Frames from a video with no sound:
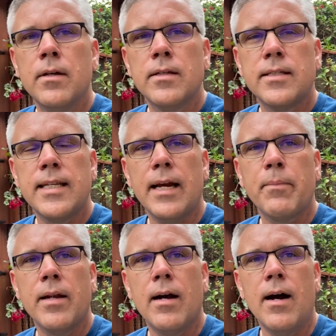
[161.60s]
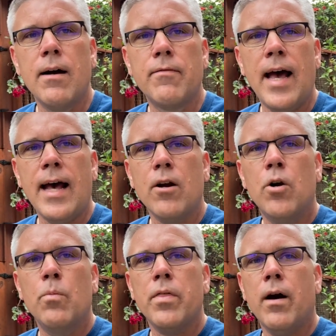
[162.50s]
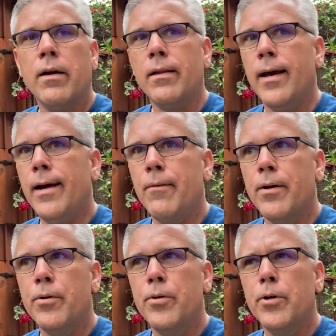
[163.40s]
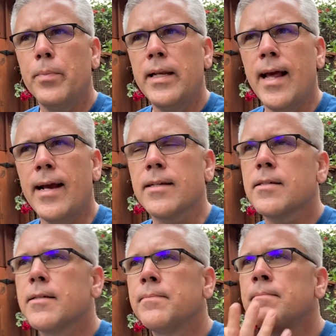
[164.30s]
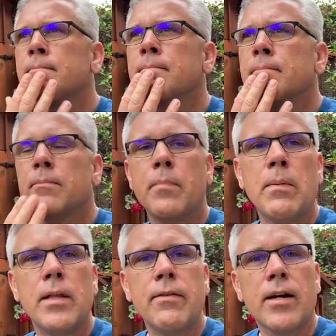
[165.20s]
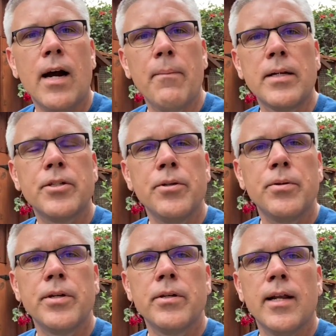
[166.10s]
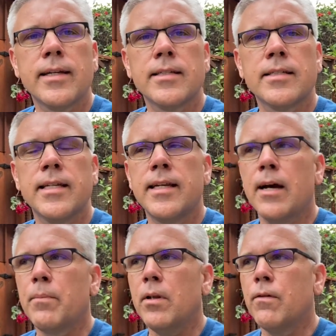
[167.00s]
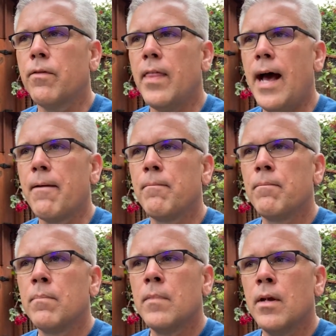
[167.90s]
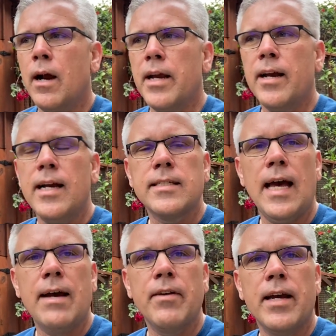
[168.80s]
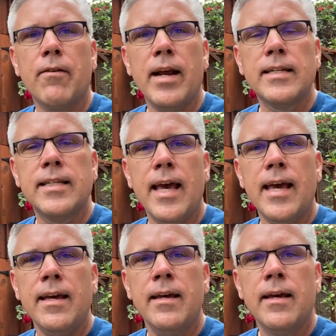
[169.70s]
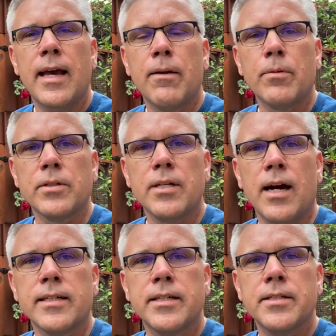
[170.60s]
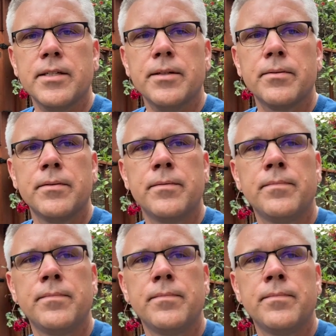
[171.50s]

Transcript: segment of At Home with Hanalei. I wonder who it'll be next. Maybe leave a comment too who you'd like to see down below for that. All right, you guys, have a great day, and we'll talk to you soon.